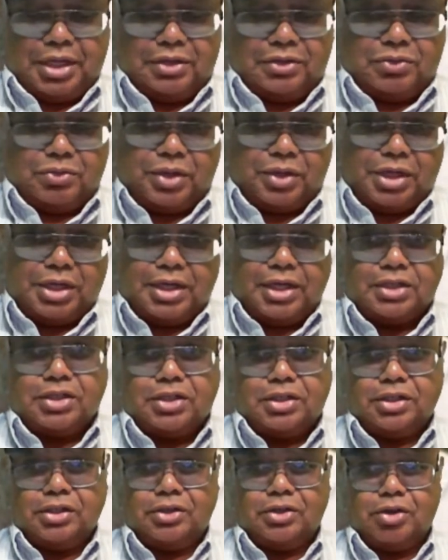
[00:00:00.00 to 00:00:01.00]
next
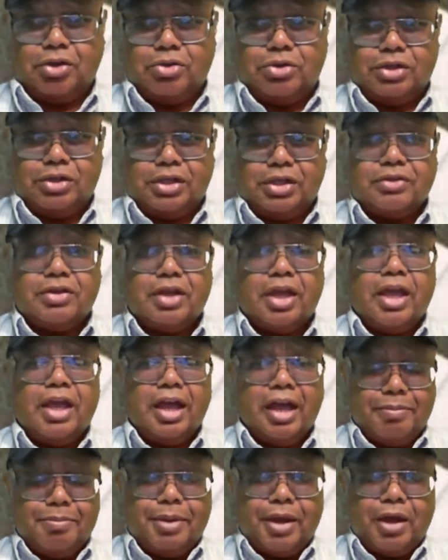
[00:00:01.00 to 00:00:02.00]
week. I shouldn't have told you this
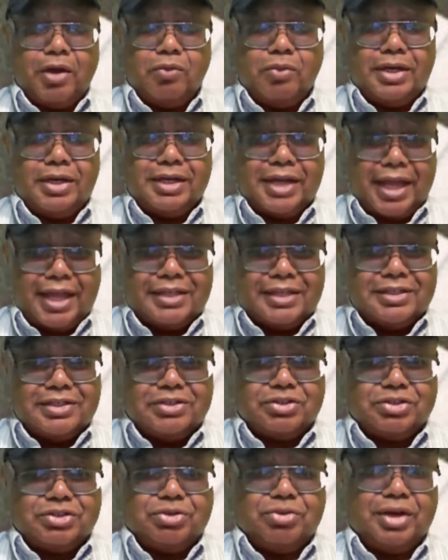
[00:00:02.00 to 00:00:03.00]
about what
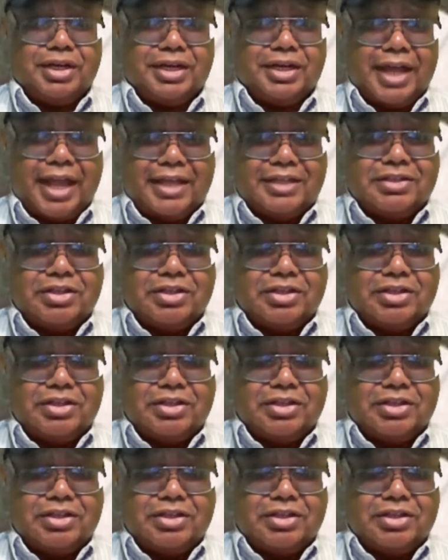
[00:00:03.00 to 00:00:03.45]
NASA is doing.